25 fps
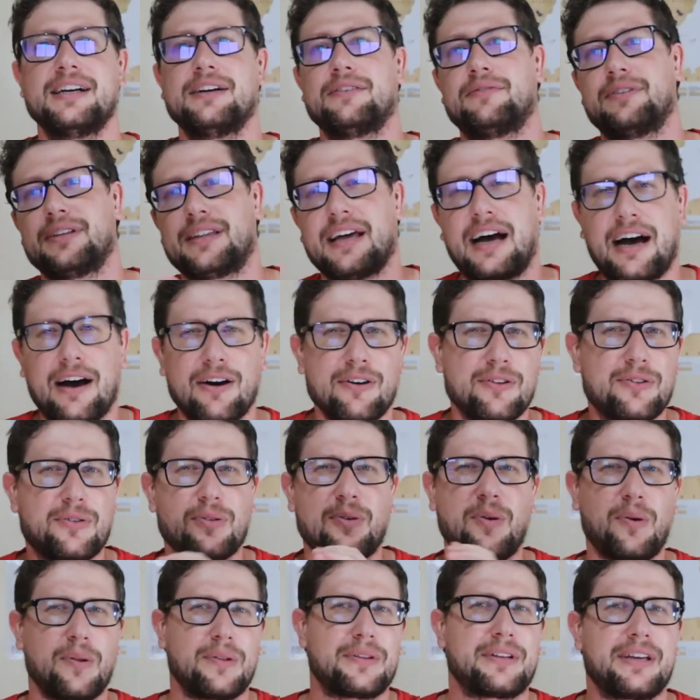
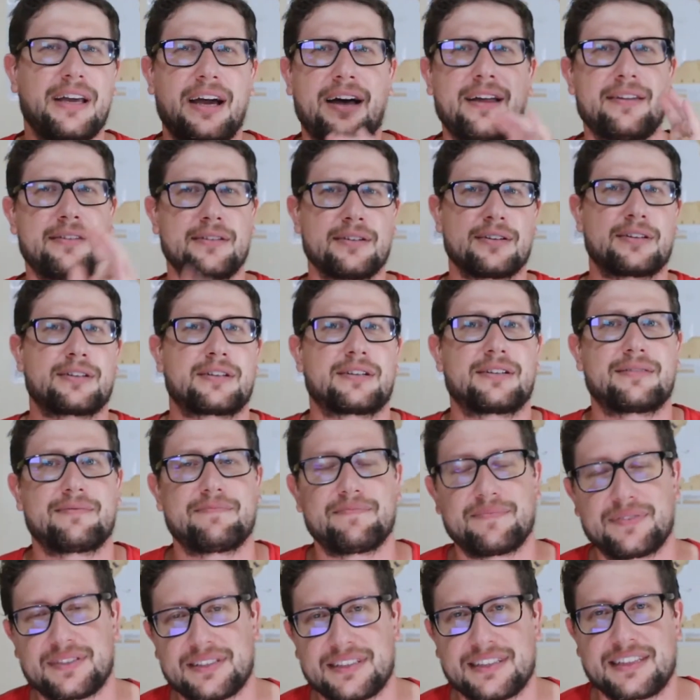without all the other
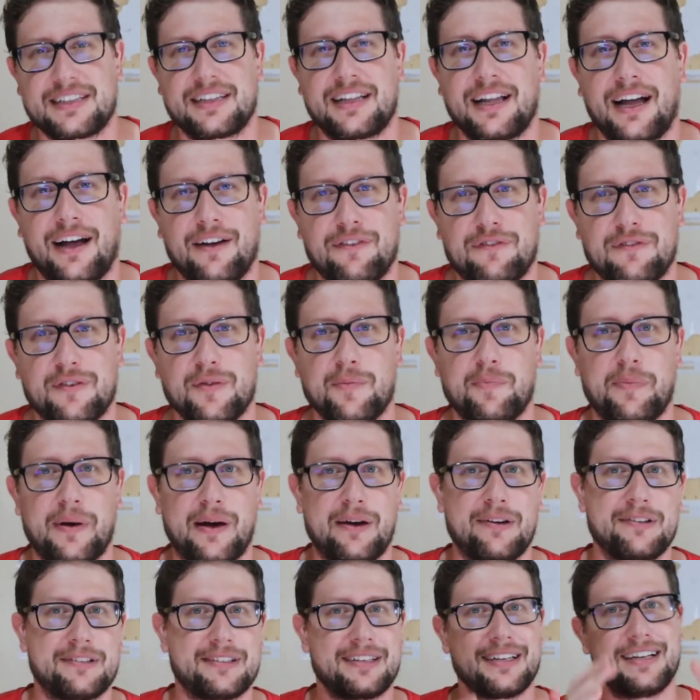stuff
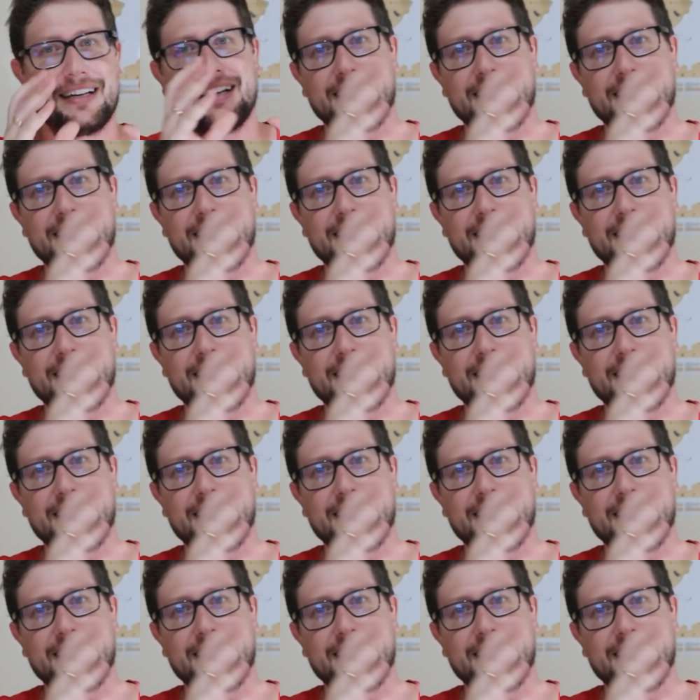about